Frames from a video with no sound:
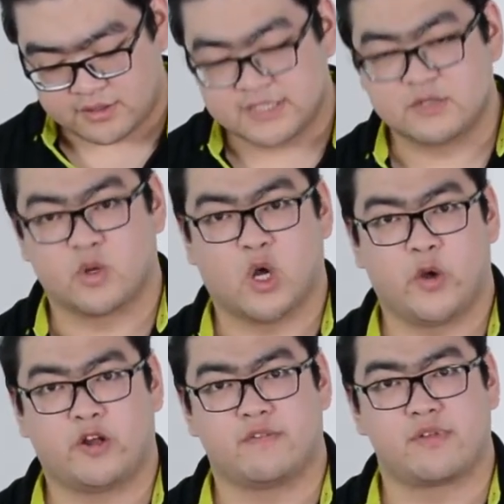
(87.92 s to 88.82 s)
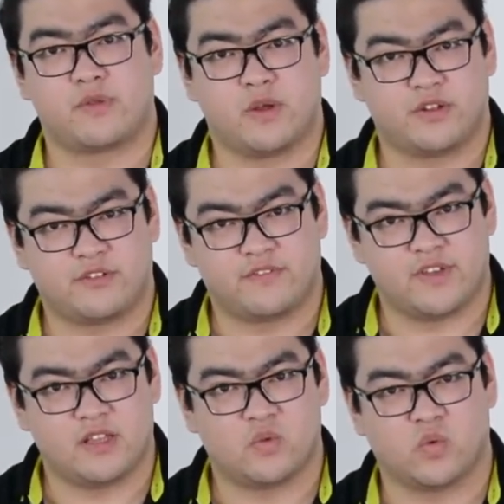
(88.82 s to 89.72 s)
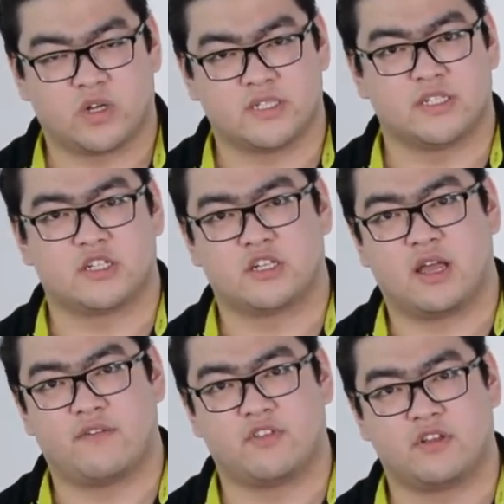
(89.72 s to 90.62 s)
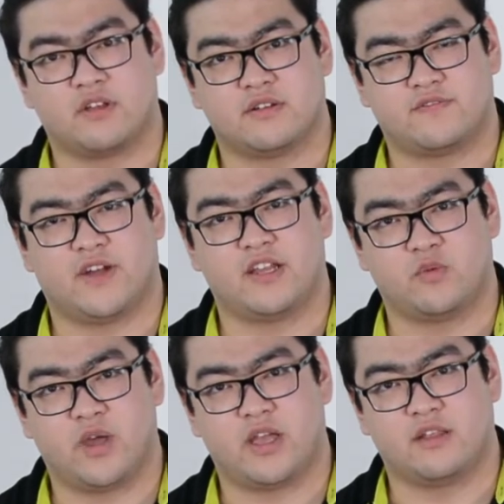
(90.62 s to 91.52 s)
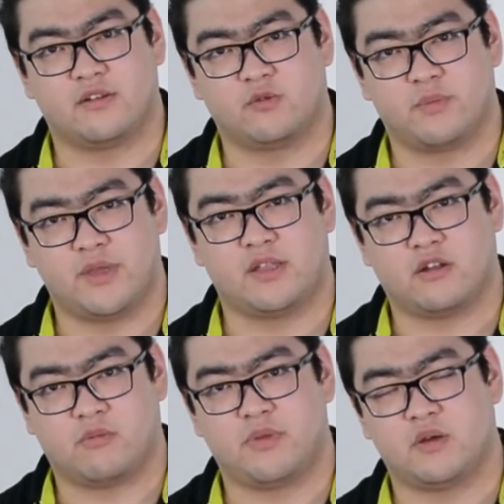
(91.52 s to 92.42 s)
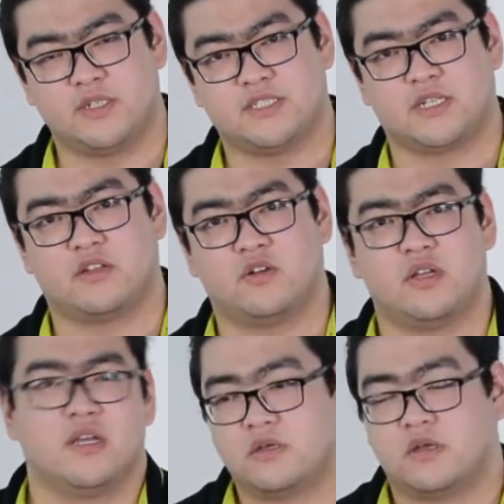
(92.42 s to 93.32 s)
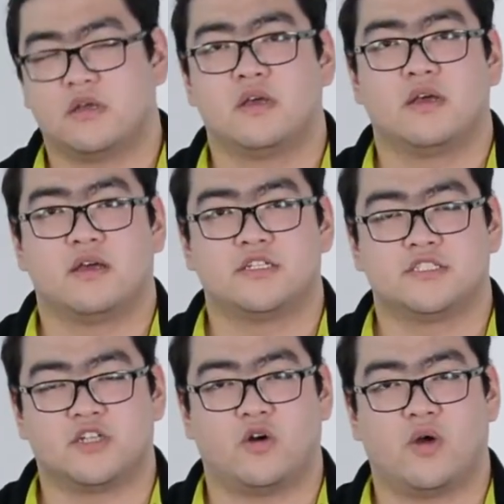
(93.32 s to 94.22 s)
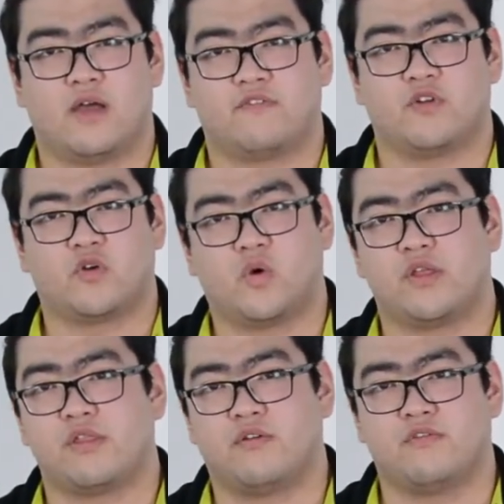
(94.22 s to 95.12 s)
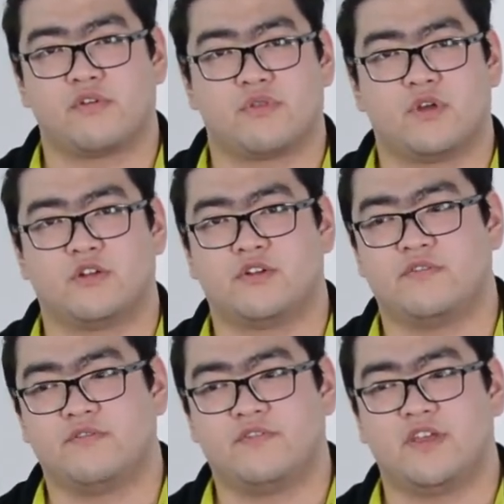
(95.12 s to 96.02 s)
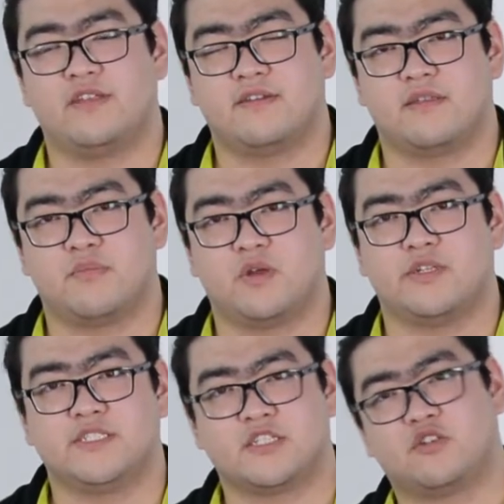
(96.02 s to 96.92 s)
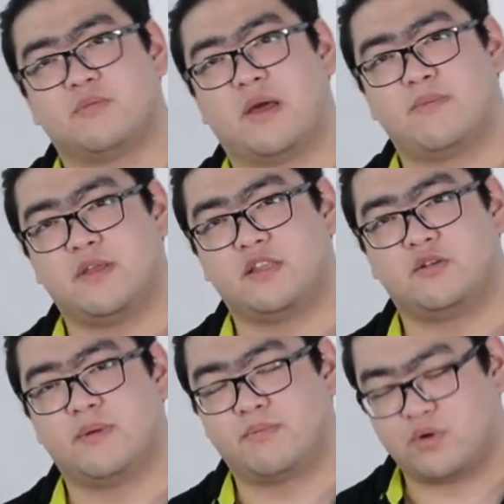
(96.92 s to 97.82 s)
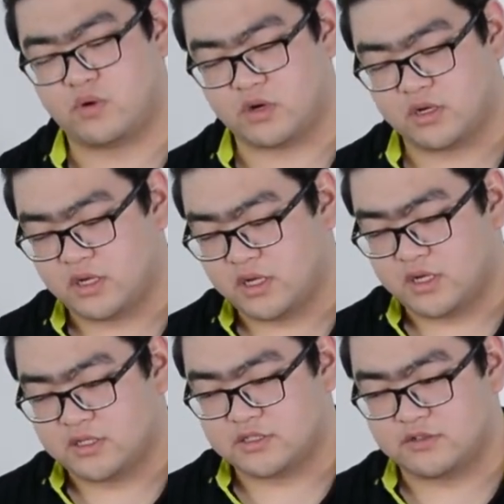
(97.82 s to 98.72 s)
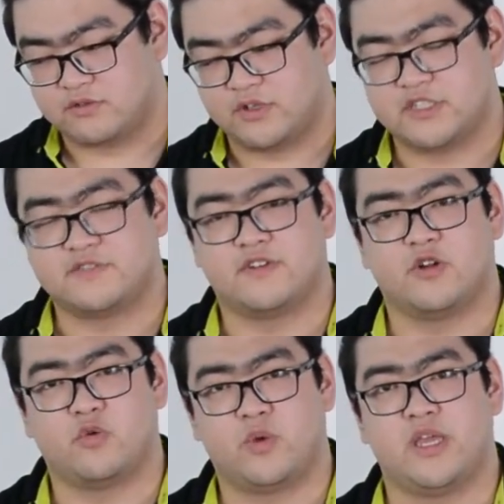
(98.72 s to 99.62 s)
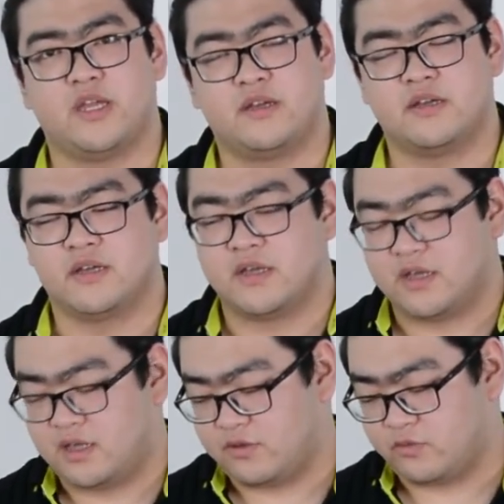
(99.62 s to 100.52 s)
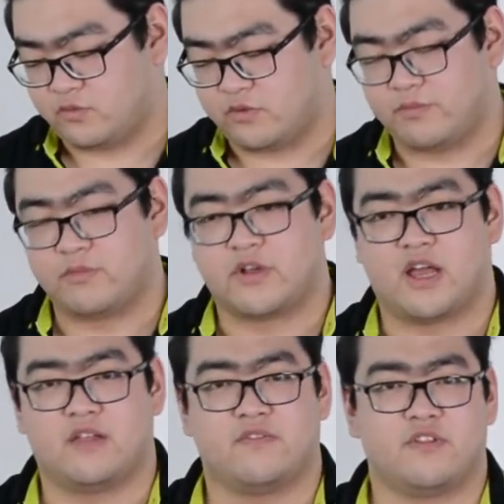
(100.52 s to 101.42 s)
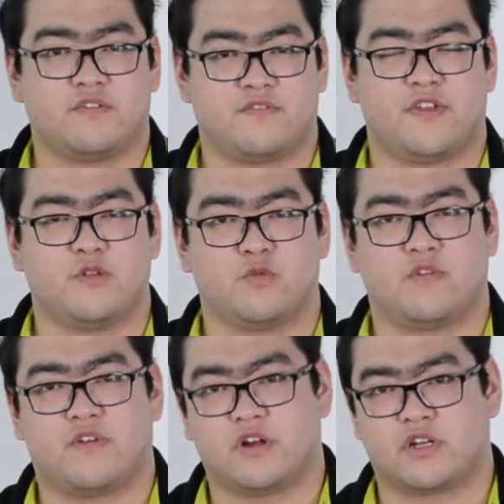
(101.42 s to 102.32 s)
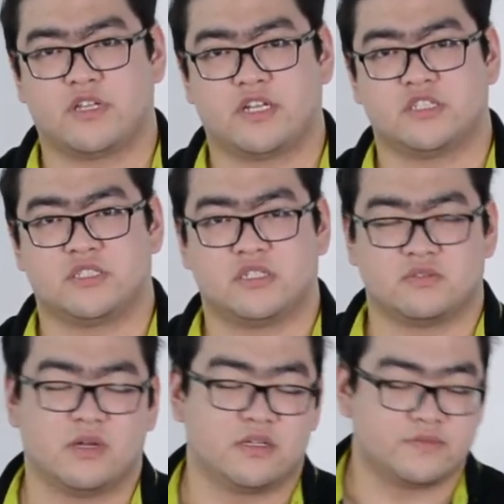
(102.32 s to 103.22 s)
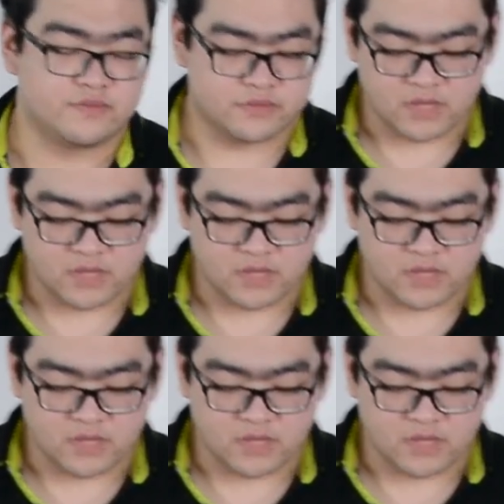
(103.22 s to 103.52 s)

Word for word: Since we're going over three hundred feet, we're going to have to find a way to repeat our P O E signal. So after going over three hundred feet, the P O E signal might be a little bit poor. So when it's very weak, it will kind of interfere with our connection as well.